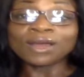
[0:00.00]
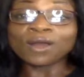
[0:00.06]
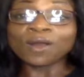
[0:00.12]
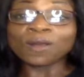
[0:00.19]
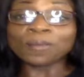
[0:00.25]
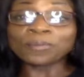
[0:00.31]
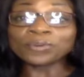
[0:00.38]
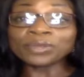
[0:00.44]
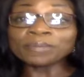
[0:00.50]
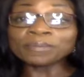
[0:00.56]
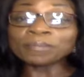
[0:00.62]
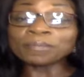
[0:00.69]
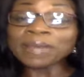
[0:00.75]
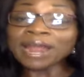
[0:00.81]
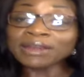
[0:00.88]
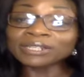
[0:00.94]
Our
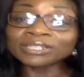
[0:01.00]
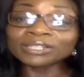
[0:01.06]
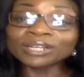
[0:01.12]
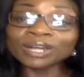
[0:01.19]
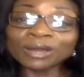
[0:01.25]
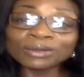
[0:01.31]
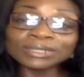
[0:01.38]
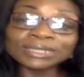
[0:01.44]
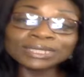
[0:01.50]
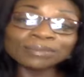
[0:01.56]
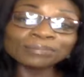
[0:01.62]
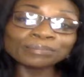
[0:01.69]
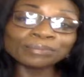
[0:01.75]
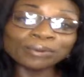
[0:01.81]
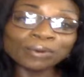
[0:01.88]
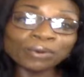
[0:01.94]
premarital counseling
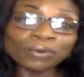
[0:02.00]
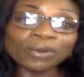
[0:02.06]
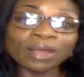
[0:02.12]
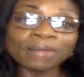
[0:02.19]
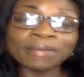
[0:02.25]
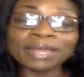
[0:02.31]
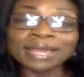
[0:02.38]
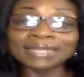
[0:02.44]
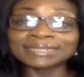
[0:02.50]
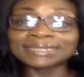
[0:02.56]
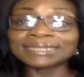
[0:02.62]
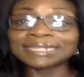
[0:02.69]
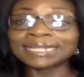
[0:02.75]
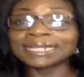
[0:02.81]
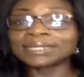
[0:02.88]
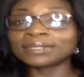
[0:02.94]
program has
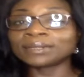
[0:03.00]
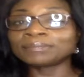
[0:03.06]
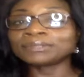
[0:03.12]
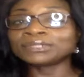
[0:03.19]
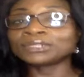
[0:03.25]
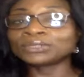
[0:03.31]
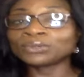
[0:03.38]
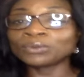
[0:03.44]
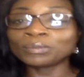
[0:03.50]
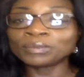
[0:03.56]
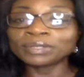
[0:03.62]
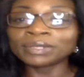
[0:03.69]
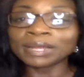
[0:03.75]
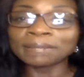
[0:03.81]
taken up so.